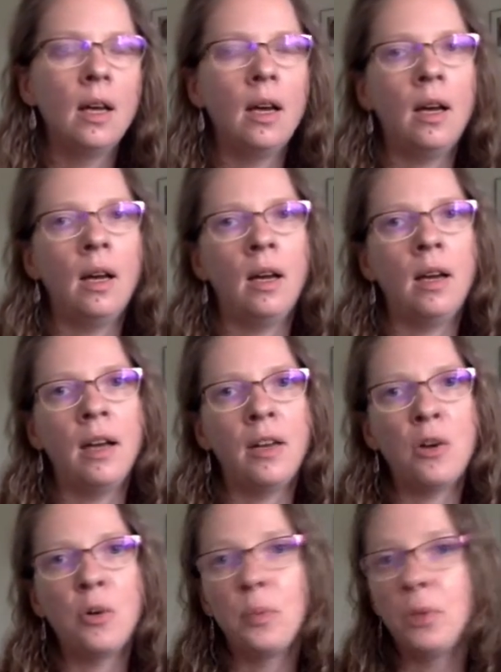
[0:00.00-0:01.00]
I
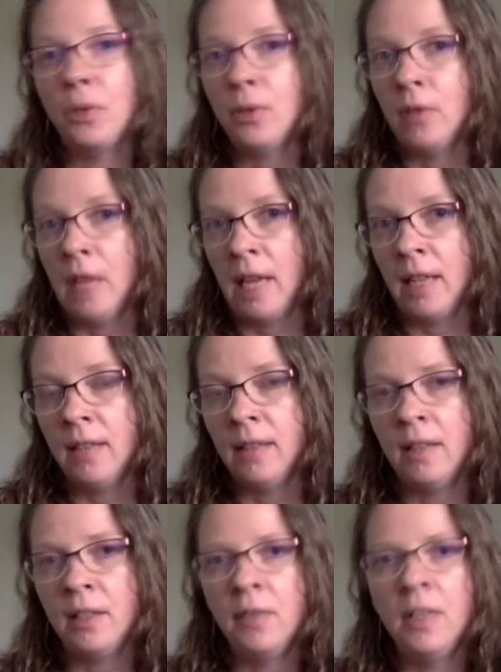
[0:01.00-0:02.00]
hope you liked
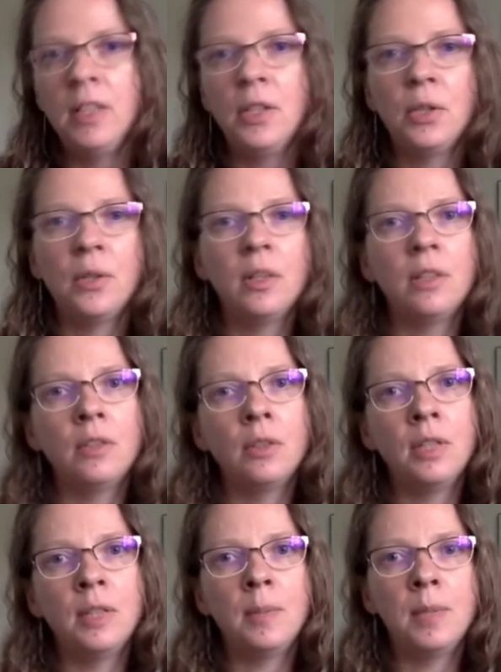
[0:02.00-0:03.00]
this video. If you
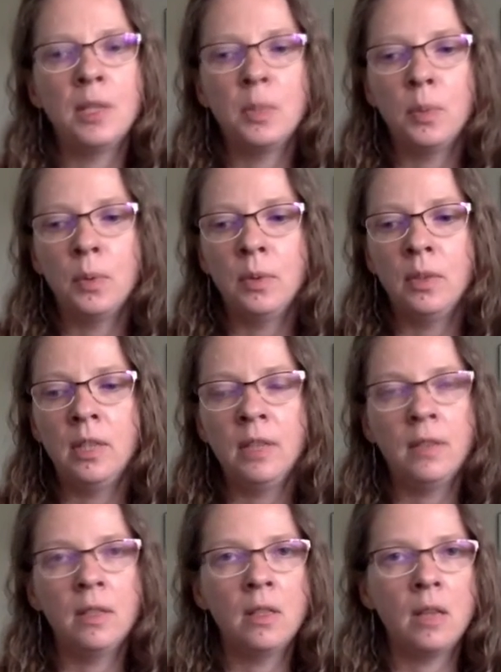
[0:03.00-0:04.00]
did, please give
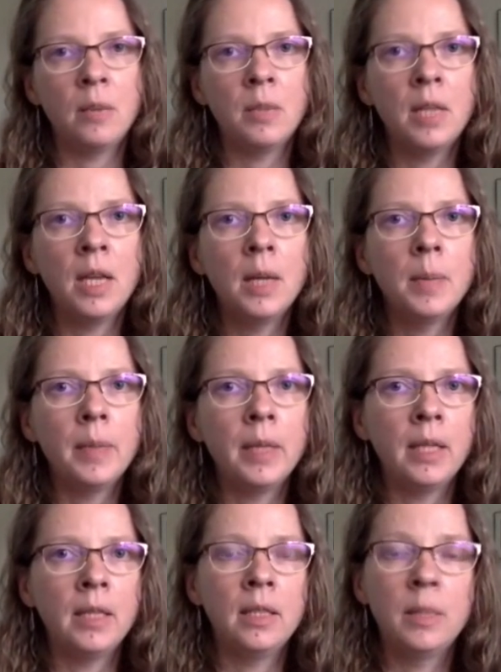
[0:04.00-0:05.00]
it thumbs up
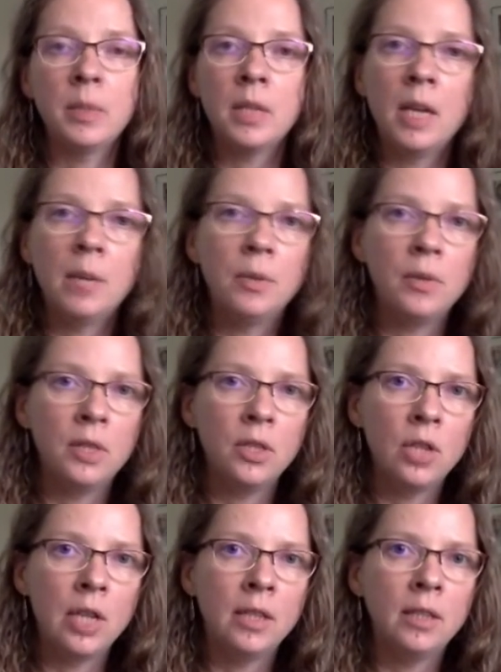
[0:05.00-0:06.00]
and subscribe to this
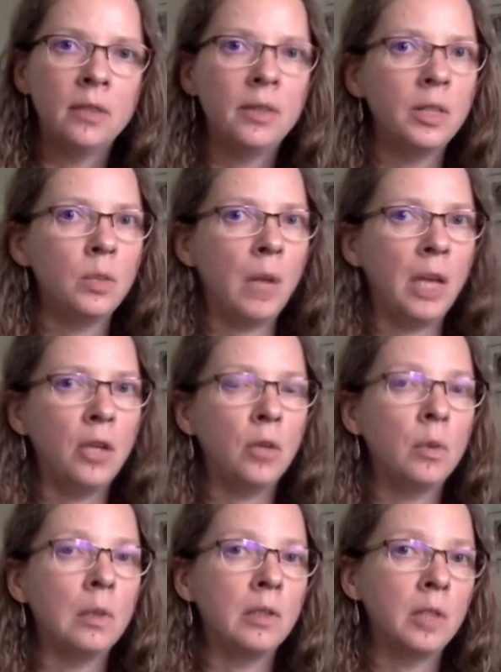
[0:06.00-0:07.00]
channel. This way you
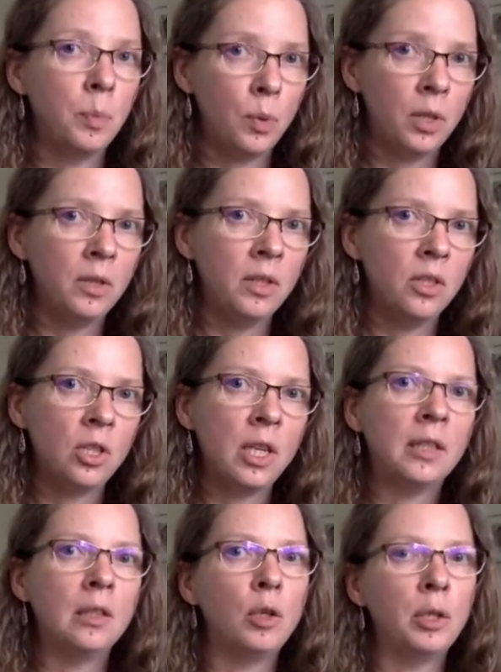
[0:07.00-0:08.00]
will support this
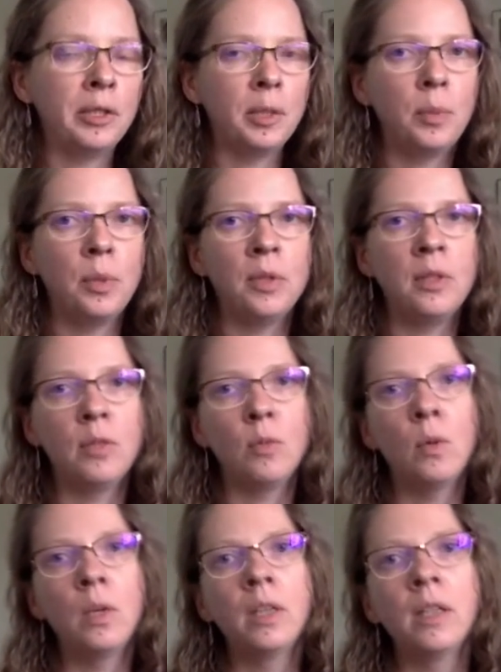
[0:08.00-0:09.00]
channel, you'll support this
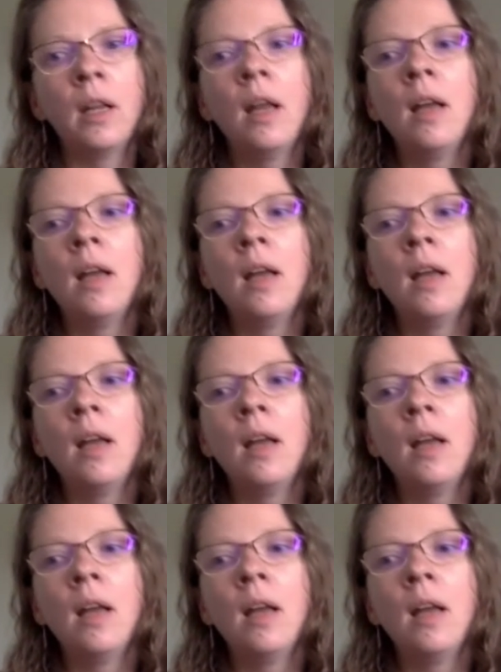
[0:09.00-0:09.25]
work,